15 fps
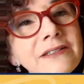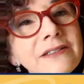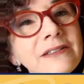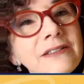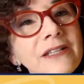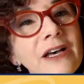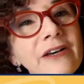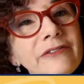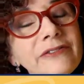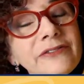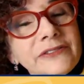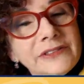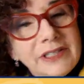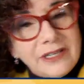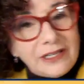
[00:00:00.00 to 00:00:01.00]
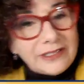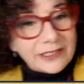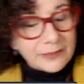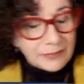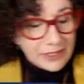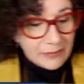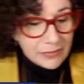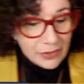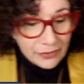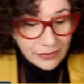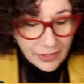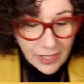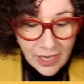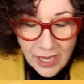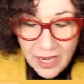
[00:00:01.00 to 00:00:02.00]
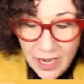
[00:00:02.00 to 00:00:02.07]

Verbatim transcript: love. I'll explain both. All